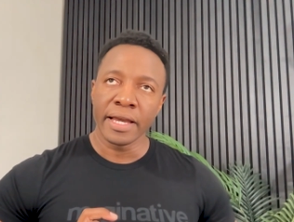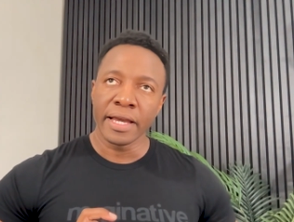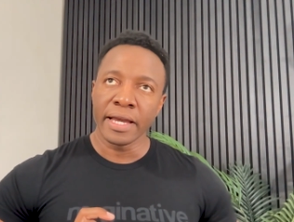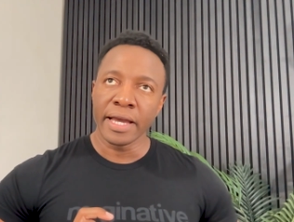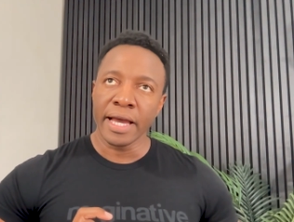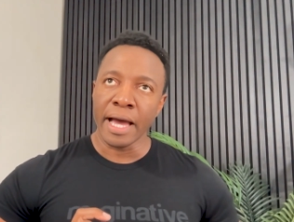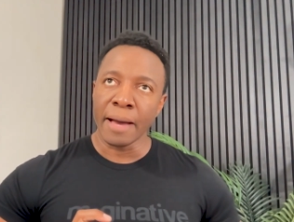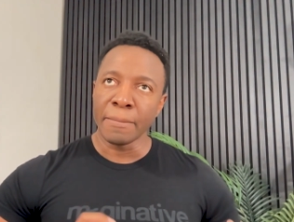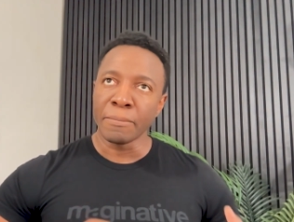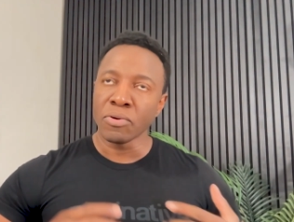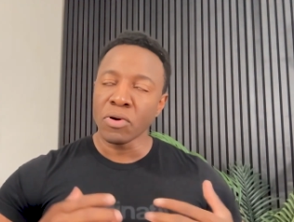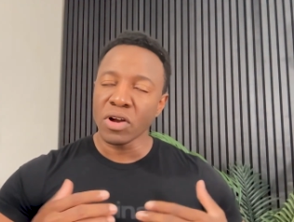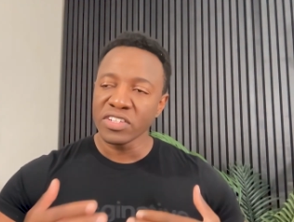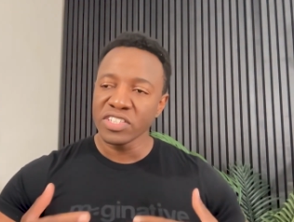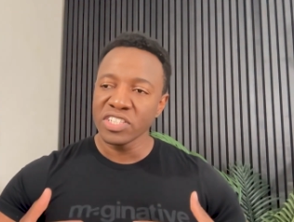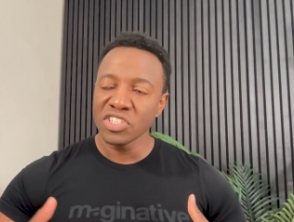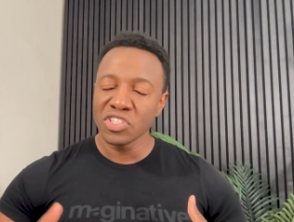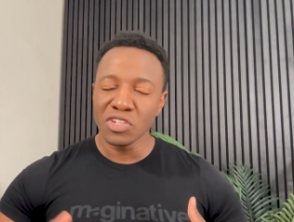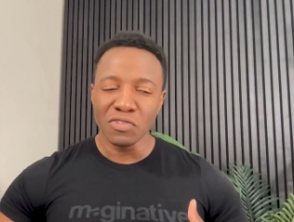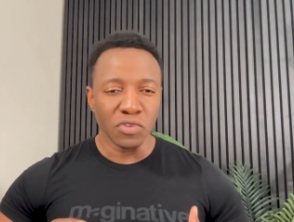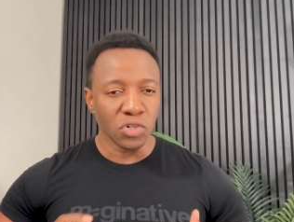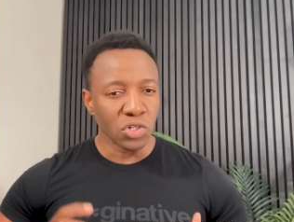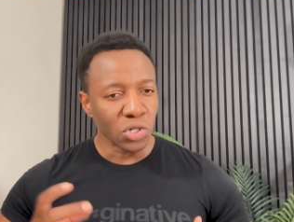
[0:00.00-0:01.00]
a
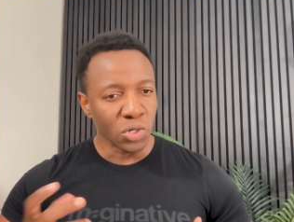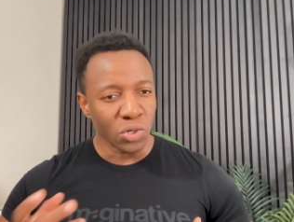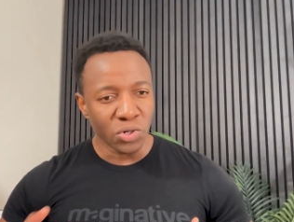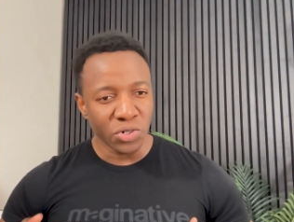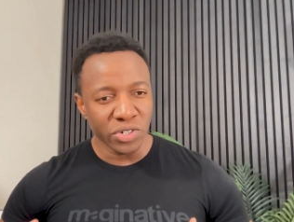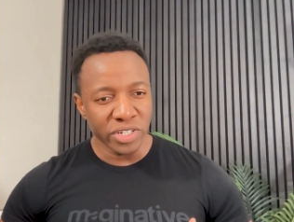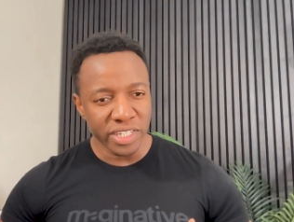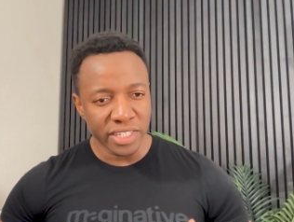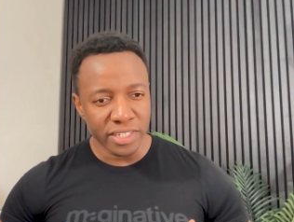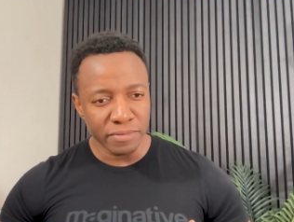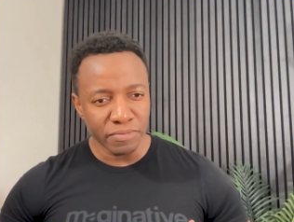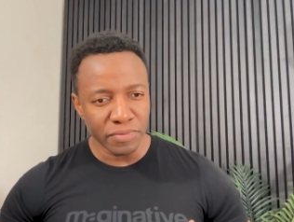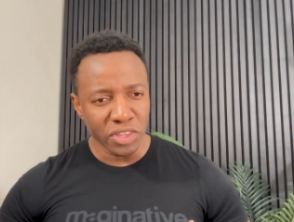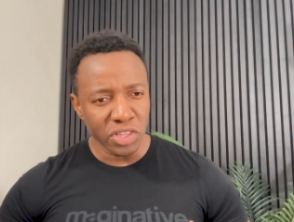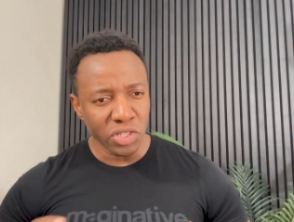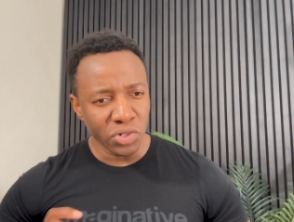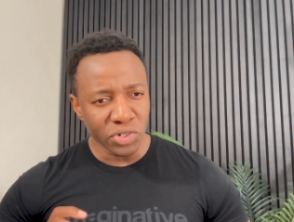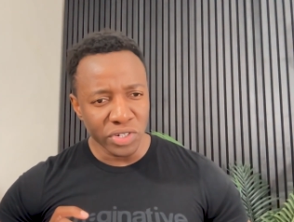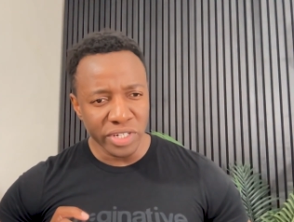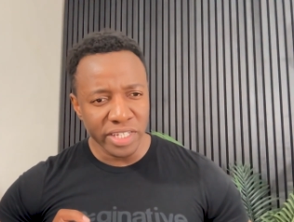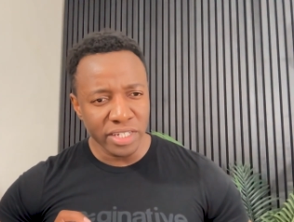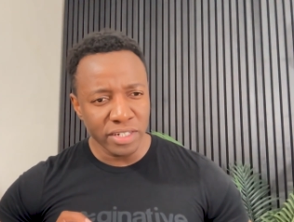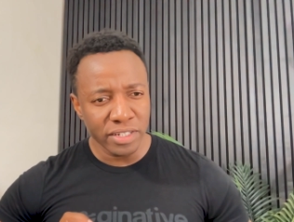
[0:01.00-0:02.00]
process of learning,
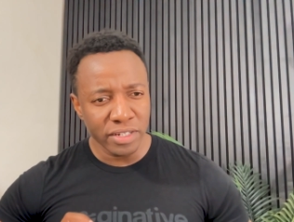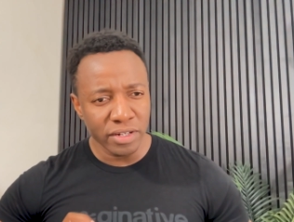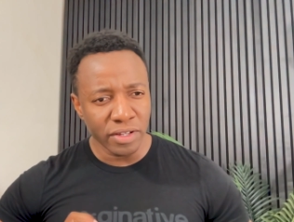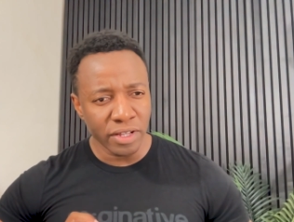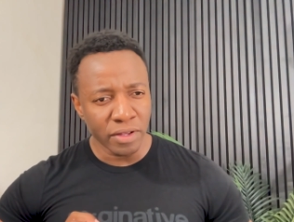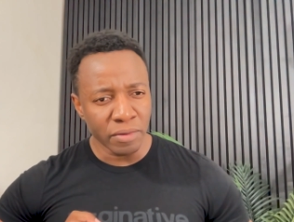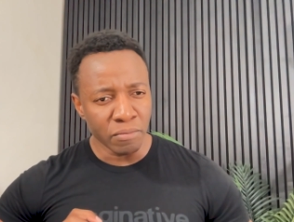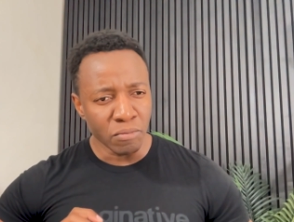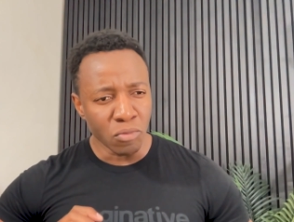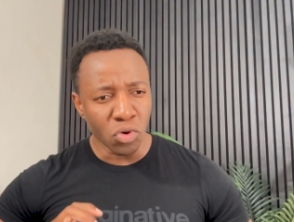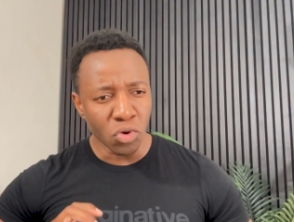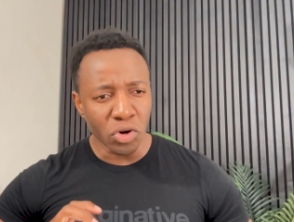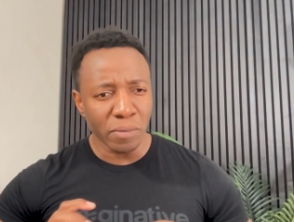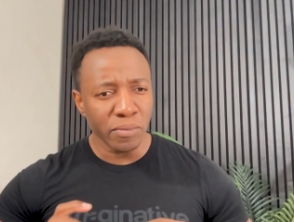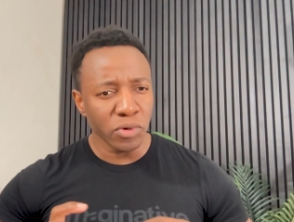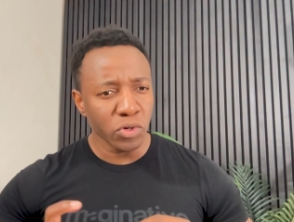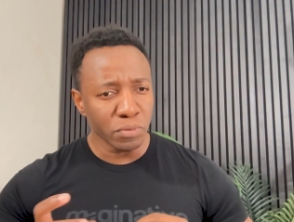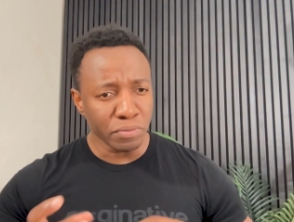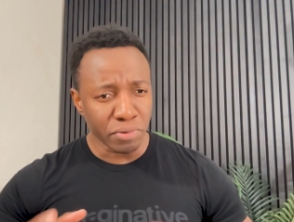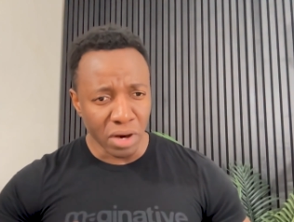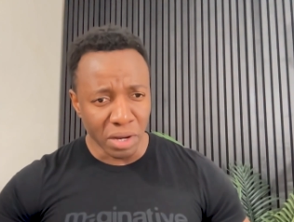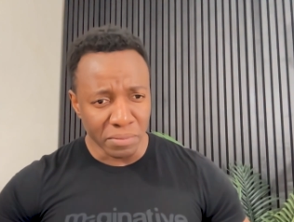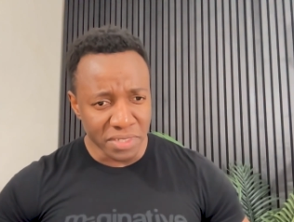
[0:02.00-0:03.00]
learning more
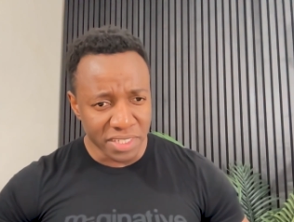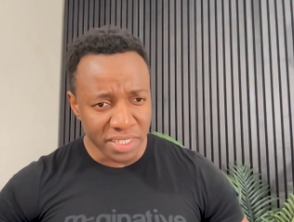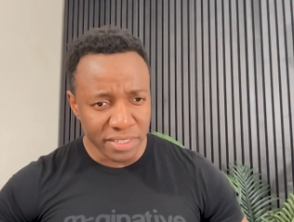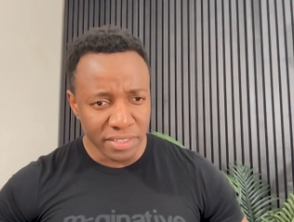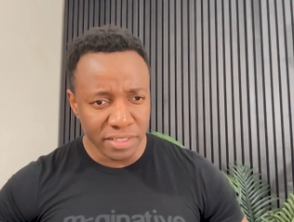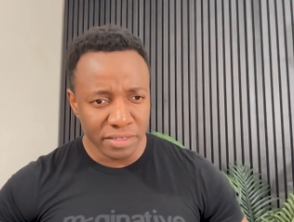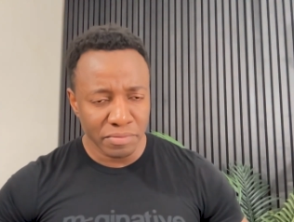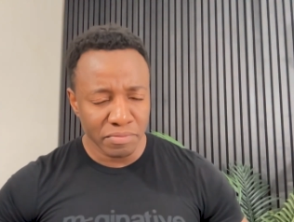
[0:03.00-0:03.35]
about prompting,